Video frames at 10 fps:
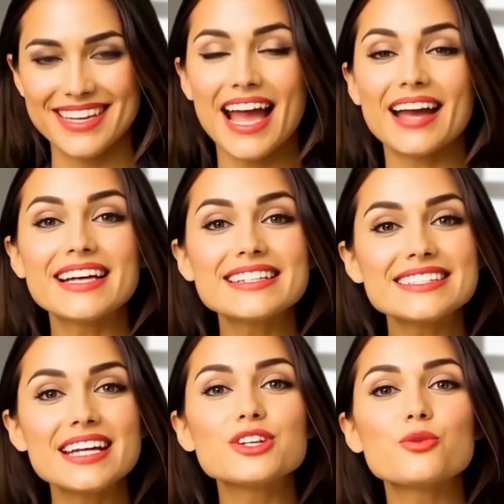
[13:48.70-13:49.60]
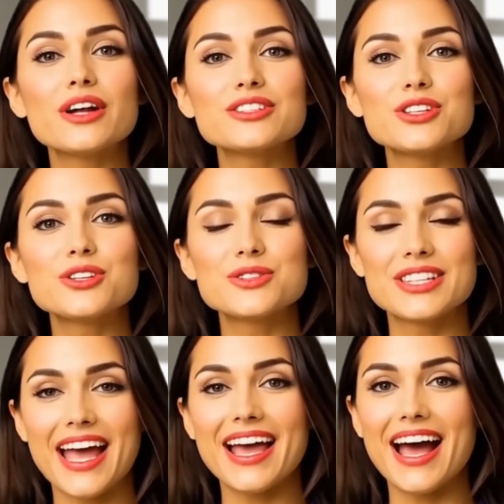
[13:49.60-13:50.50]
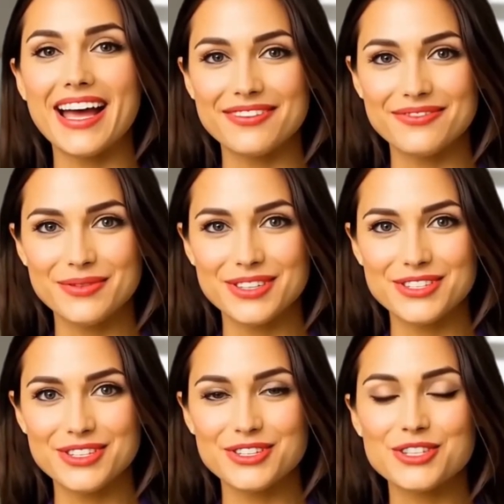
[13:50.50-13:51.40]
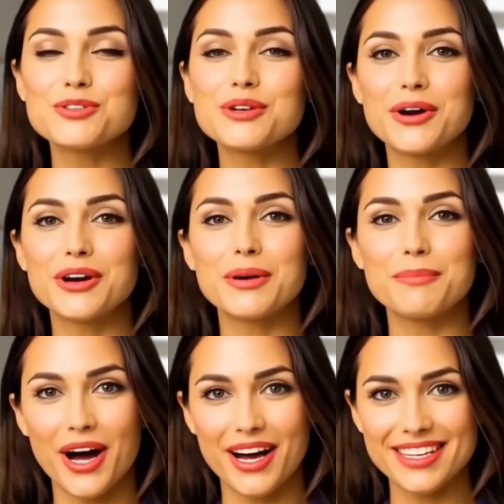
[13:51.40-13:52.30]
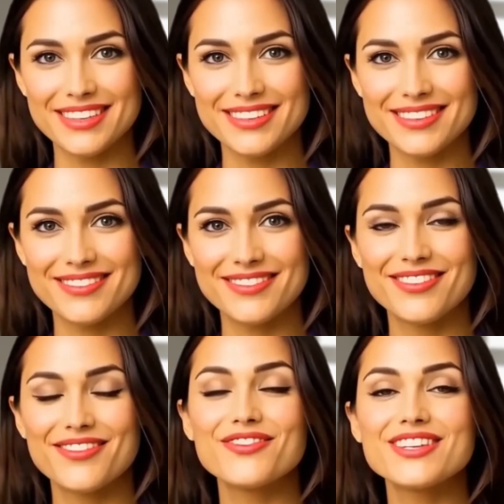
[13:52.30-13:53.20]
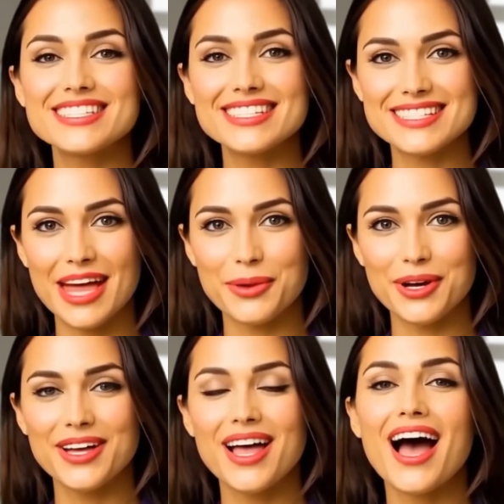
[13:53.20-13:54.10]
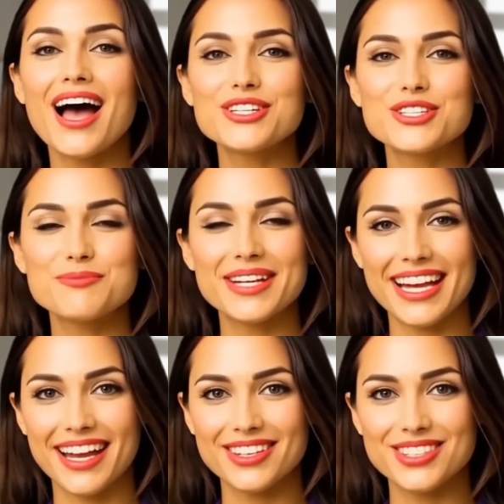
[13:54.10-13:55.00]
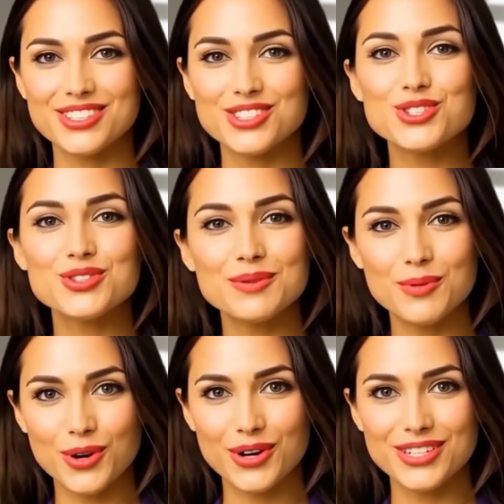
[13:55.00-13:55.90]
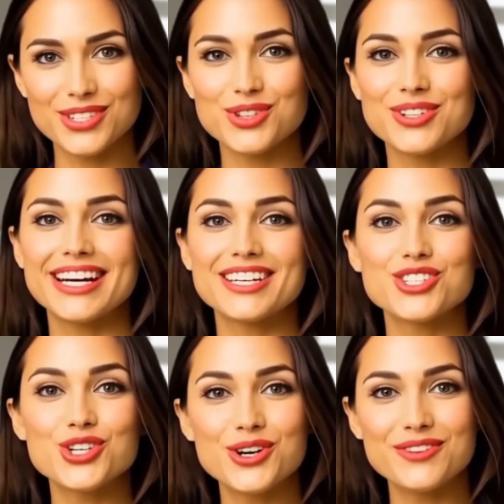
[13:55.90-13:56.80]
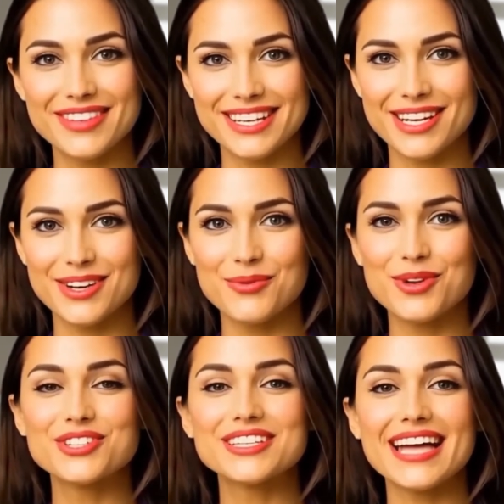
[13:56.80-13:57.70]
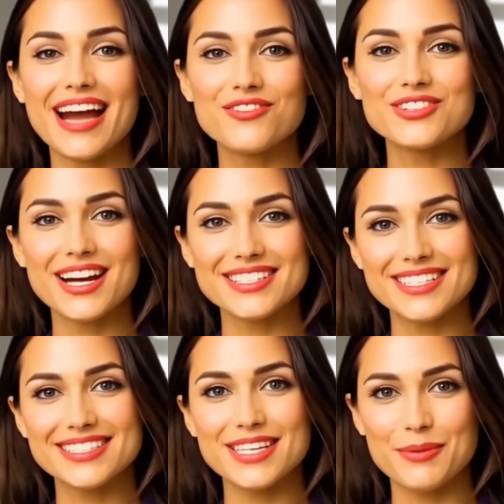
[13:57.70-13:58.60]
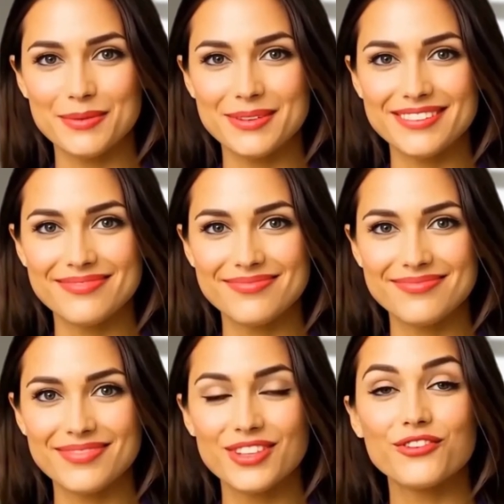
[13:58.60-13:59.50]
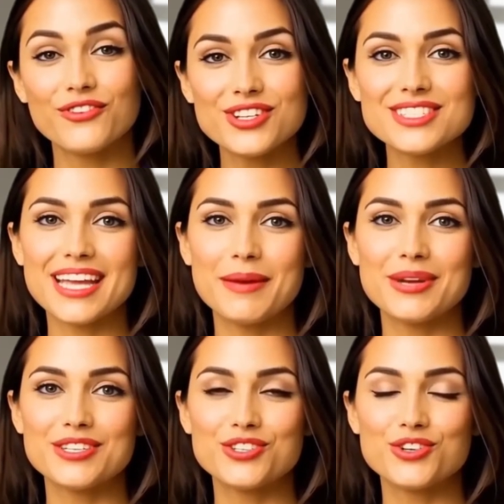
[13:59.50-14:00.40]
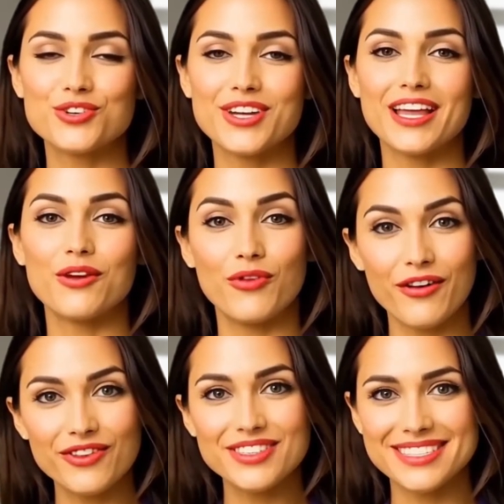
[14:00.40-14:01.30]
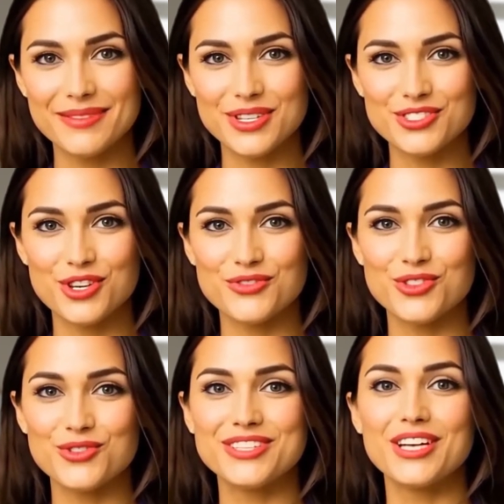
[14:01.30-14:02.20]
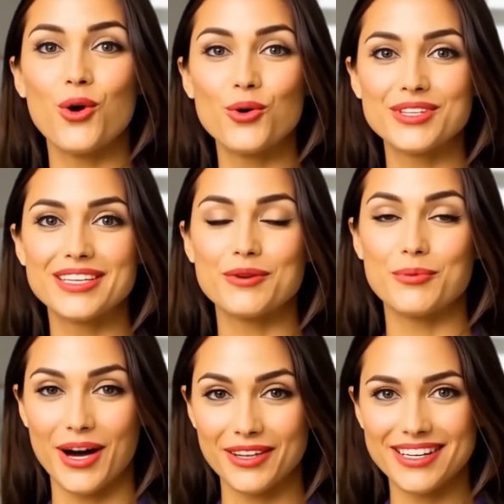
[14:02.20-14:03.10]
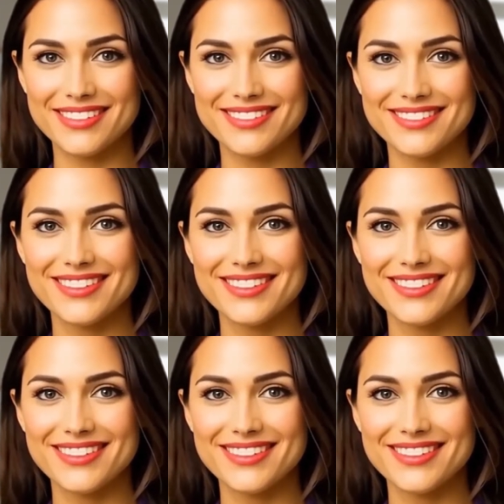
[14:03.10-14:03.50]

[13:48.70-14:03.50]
Now let's say you want to use an AI influencer to promote a product. For this example, I'll use my character Susie Moore to create a short video where she's advertising a supplement. The first step is to create a reference image of Susie holding the product.